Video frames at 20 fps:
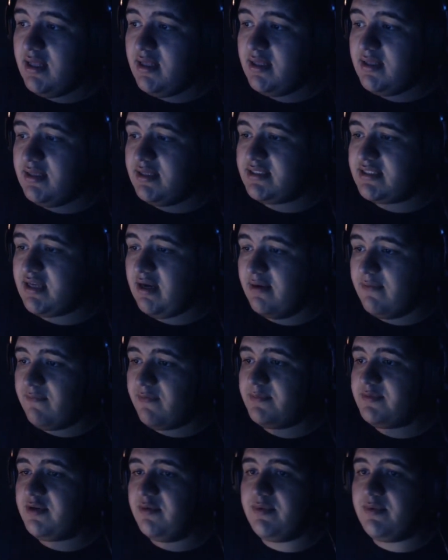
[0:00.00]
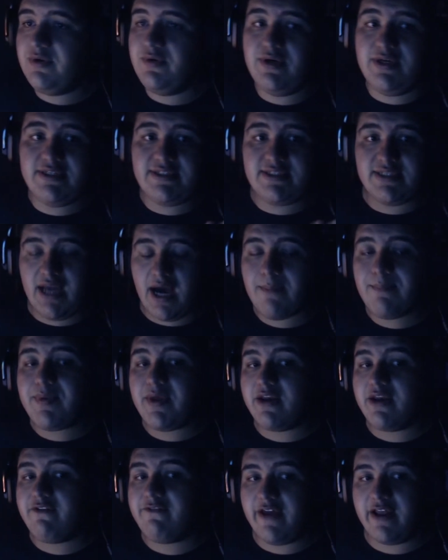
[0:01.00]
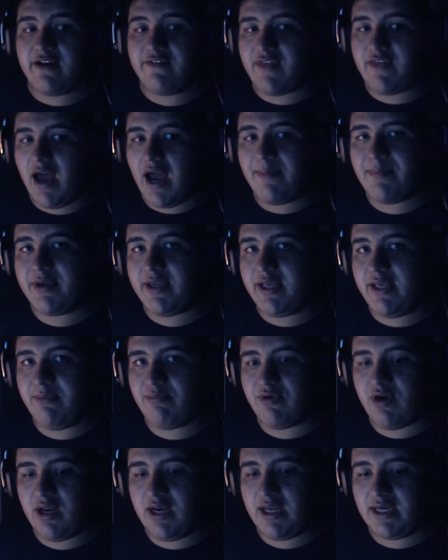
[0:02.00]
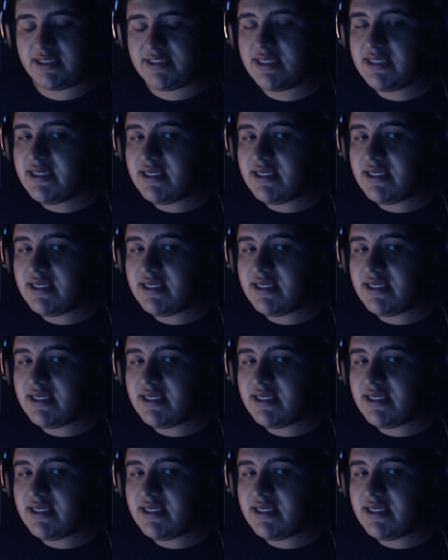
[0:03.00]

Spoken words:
This is coming from someone who has not been a fan of the Hyperkin product